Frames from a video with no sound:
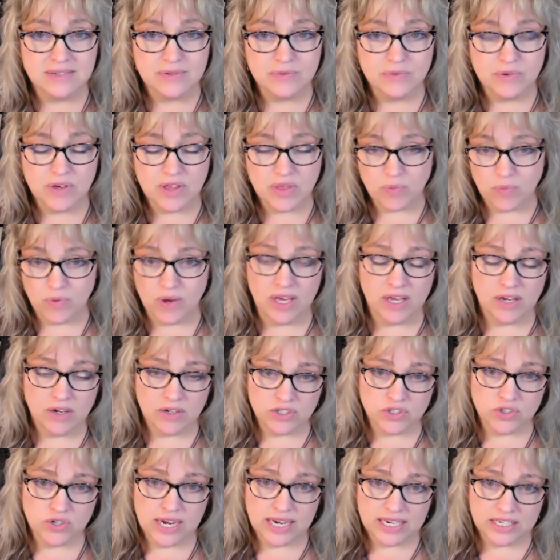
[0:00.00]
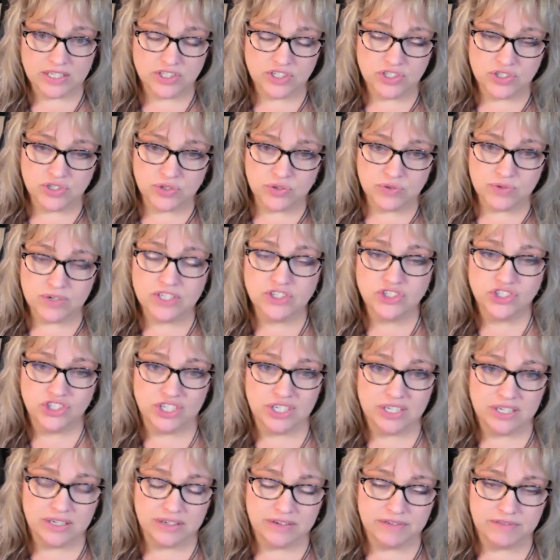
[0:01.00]
with what you're trying to
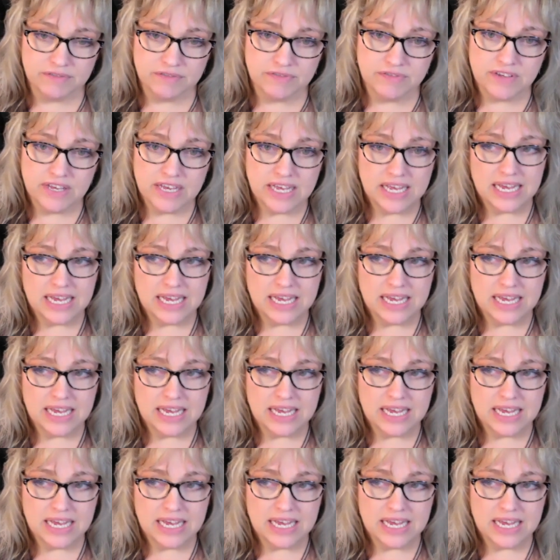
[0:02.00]
achieve.